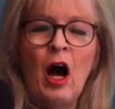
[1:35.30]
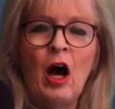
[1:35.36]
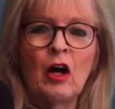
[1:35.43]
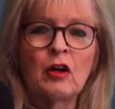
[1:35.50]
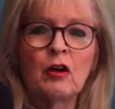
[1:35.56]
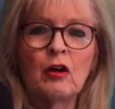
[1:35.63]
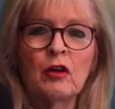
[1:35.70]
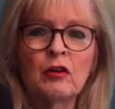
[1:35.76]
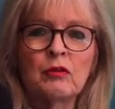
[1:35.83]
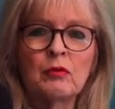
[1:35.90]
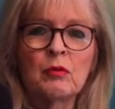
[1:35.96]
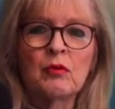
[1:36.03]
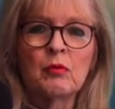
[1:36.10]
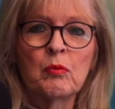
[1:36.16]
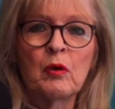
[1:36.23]
on earth
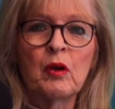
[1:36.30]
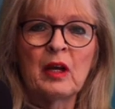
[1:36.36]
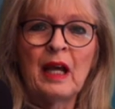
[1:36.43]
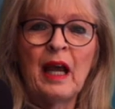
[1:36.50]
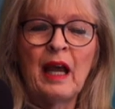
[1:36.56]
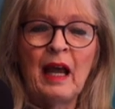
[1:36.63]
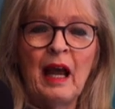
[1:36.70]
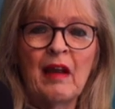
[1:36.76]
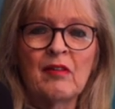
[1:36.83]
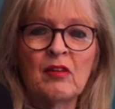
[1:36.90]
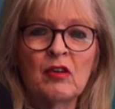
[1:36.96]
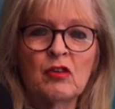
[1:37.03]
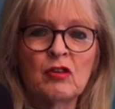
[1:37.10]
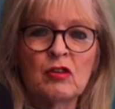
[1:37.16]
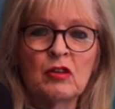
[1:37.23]
was working as
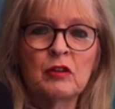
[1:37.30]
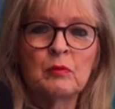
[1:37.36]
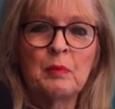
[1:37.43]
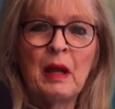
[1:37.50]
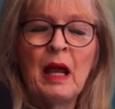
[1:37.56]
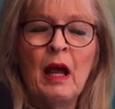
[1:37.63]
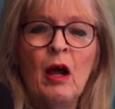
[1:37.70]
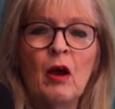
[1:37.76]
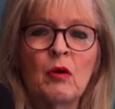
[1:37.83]
it should be?